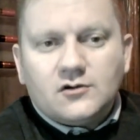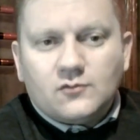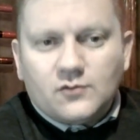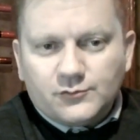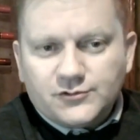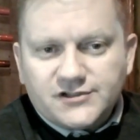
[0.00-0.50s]

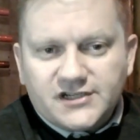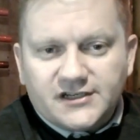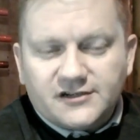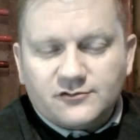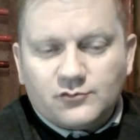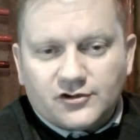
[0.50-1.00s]
What was
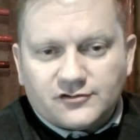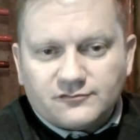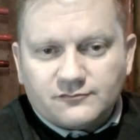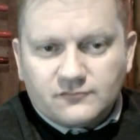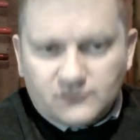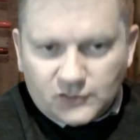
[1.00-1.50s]
needed was
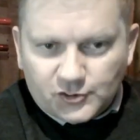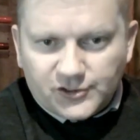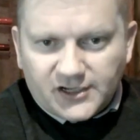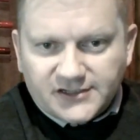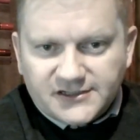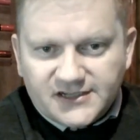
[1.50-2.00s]
good
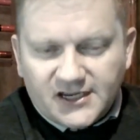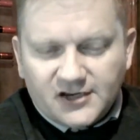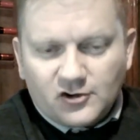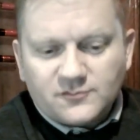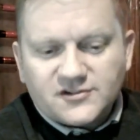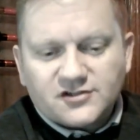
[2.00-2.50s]
anti-tank
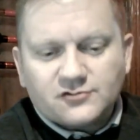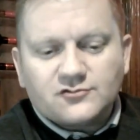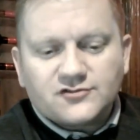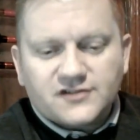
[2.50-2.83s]
obstacles.